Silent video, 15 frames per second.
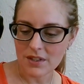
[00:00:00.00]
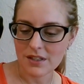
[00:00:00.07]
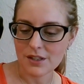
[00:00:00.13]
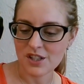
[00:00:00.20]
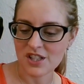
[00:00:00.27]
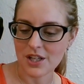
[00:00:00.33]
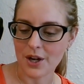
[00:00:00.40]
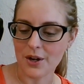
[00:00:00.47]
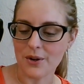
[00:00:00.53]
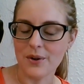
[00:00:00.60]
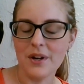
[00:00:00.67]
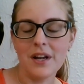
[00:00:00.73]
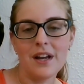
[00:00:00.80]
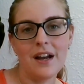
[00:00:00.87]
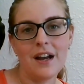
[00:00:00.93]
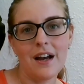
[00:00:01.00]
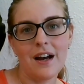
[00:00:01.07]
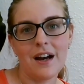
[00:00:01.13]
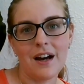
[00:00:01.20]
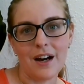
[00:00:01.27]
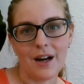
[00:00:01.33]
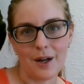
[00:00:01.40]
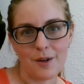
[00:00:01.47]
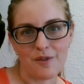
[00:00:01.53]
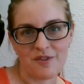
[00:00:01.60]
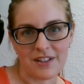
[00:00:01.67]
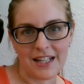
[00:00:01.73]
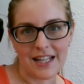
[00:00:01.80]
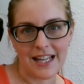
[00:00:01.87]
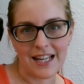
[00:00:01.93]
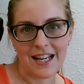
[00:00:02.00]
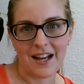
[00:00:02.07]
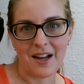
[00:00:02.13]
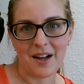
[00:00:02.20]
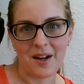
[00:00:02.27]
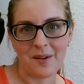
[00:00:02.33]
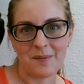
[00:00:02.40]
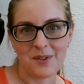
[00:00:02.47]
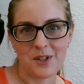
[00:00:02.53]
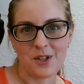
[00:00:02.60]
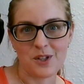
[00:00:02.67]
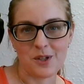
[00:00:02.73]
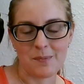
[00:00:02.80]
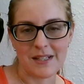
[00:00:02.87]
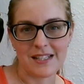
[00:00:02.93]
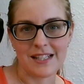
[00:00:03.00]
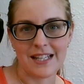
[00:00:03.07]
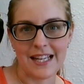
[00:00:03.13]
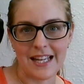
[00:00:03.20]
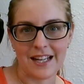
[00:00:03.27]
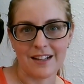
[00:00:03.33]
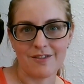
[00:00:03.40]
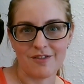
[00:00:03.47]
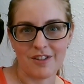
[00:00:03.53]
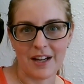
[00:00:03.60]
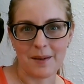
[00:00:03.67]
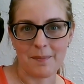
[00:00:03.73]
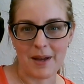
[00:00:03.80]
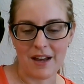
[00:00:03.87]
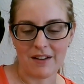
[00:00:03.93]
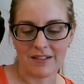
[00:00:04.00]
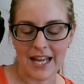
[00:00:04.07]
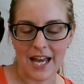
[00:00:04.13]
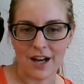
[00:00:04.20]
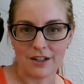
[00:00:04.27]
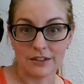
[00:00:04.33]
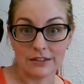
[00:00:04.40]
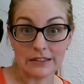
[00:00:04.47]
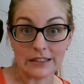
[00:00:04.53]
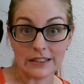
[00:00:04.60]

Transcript: So hopefully you should be seeing right about now